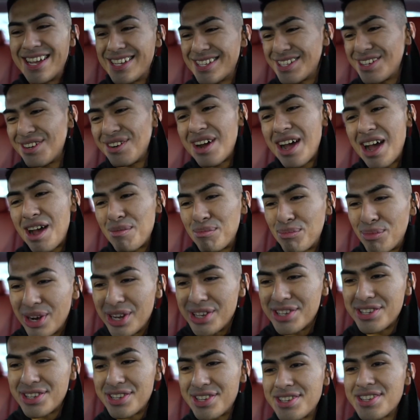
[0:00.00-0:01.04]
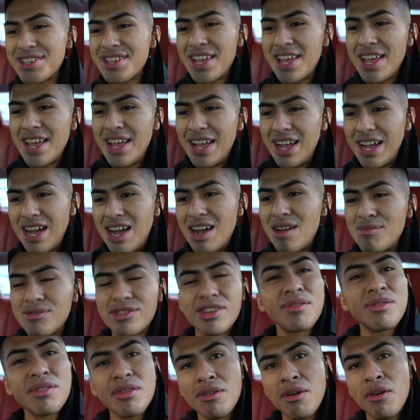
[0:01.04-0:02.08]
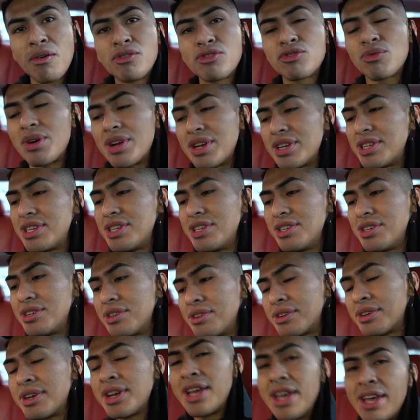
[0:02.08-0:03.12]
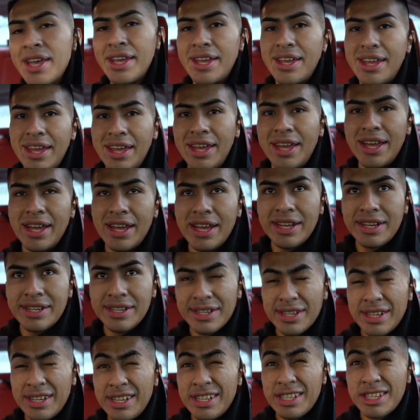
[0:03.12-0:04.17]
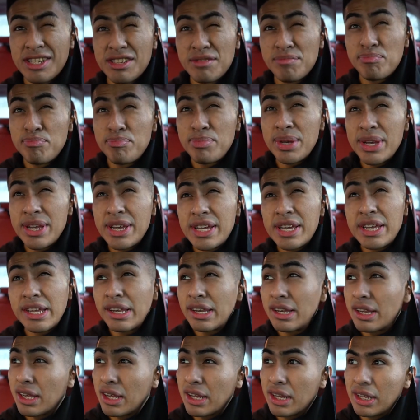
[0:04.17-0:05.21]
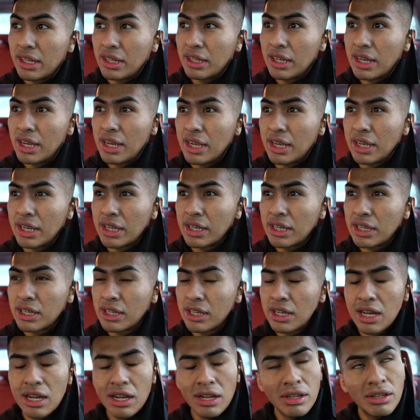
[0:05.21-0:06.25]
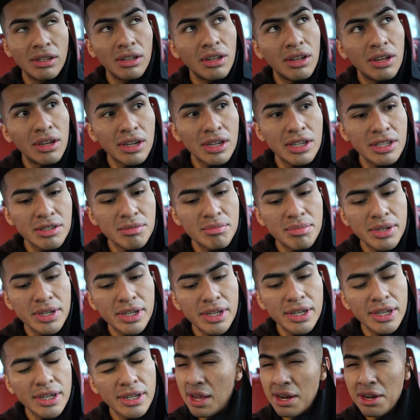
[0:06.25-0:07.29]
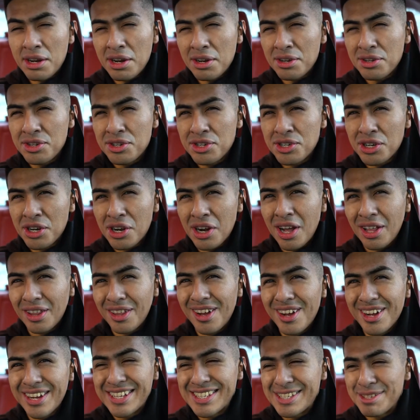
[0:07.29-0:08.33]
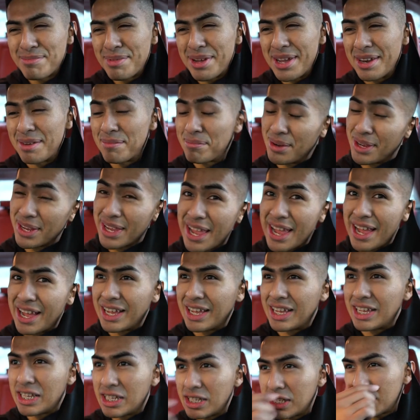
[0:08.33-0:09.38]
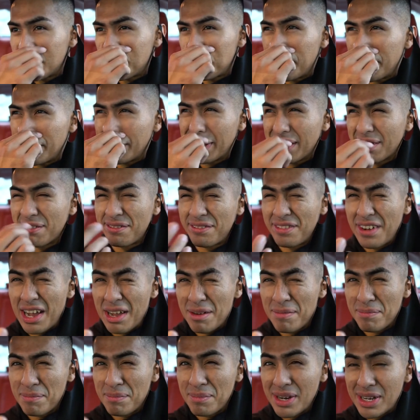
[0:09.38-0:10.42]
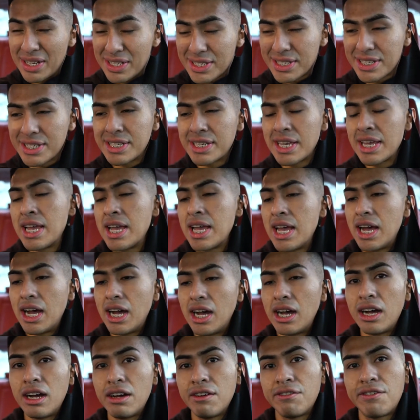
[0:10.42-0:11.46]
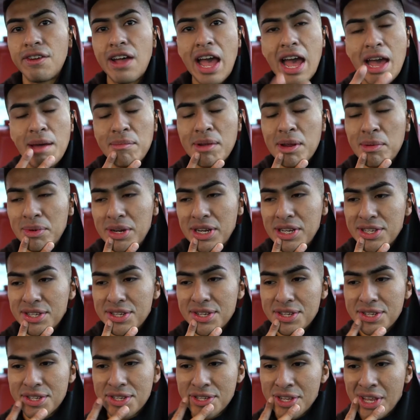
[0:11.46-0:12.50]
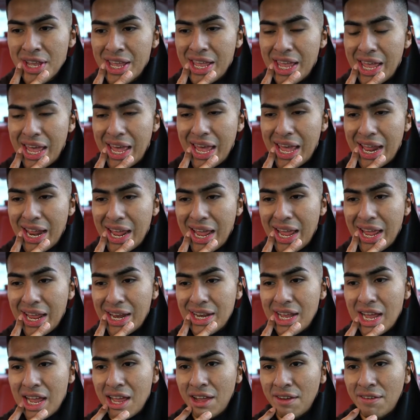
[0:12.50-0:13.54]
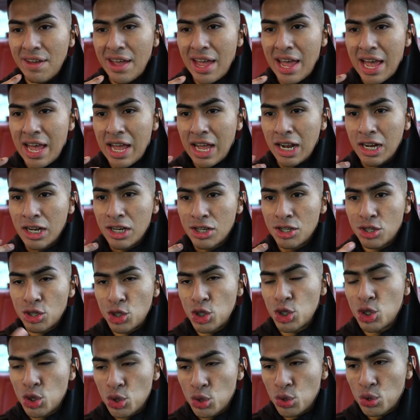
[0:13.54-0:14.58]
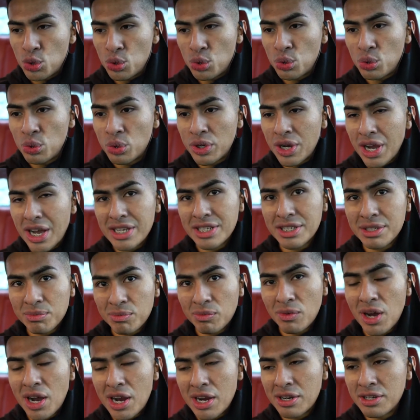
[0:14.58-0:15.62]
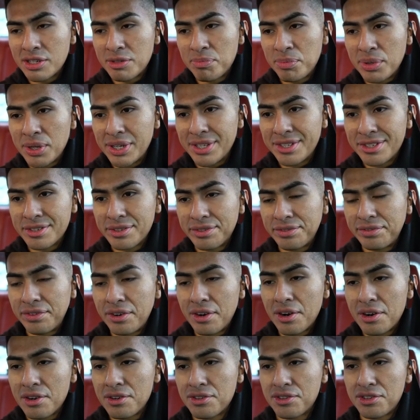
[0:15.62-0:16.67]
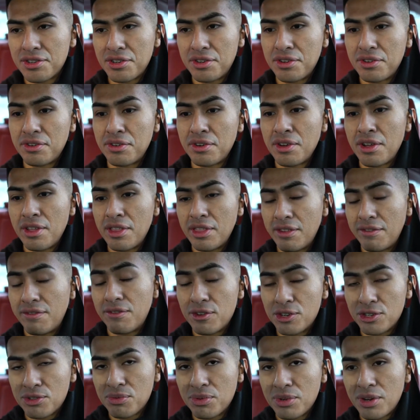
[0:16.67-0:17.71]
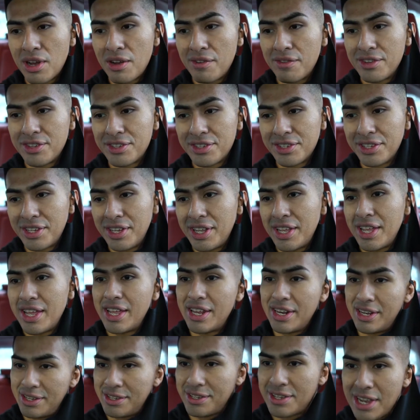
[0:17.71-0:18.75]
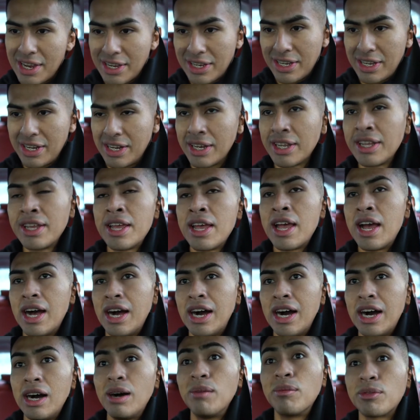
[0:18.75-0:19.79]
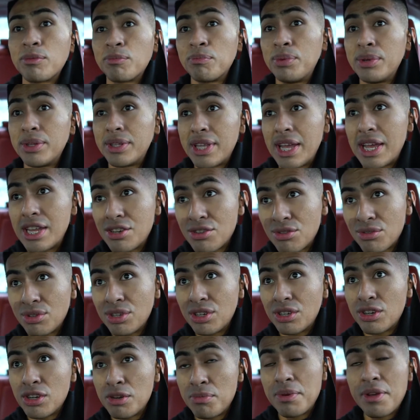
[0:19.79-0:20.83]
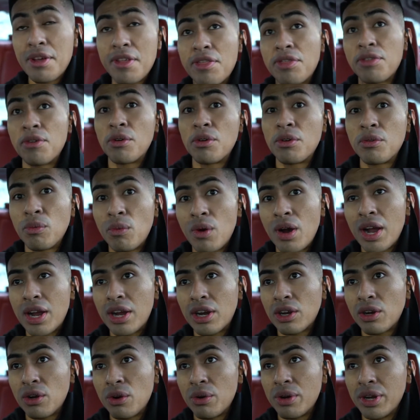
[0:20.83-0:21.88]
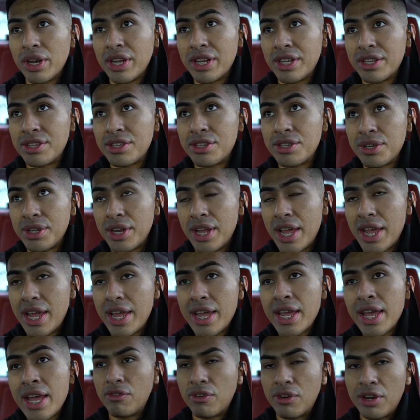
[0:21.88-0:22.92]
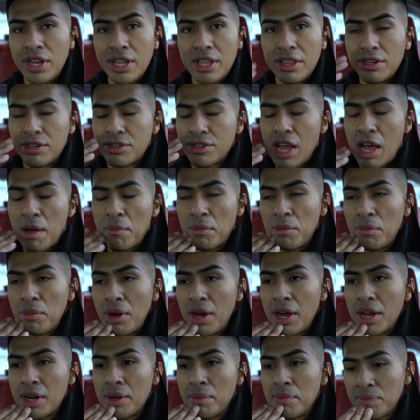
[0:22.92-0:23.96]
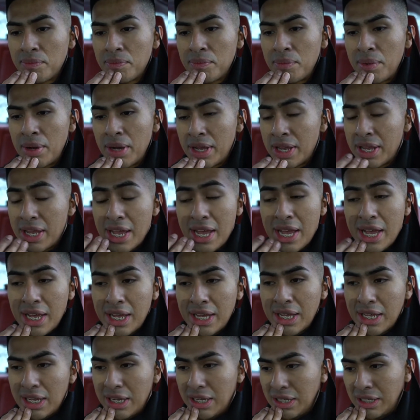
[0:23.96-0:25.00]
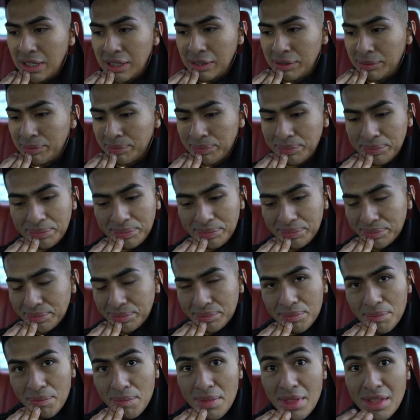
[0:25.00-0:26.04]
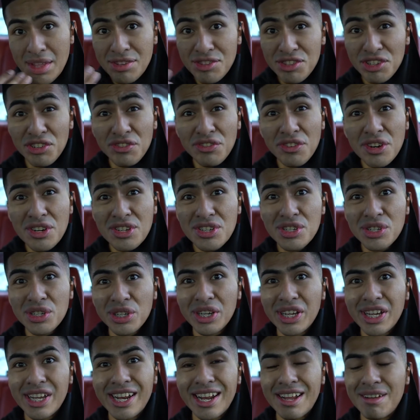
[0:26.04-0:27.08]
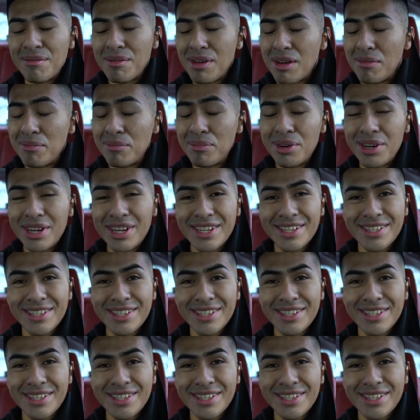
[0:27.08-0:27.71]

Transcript: know, I have braces. Something I always wanted to do, and it's been like, how long has it been? I'm not too sure how long it's been, but yeah, it's been like 5 months. I've had my braces, and I've had 2 custom wires put in so far. So the first one, obviously. Second, potentially could be a third wire going in today for either top or bottom, but yeah, so far so good. I'm pretty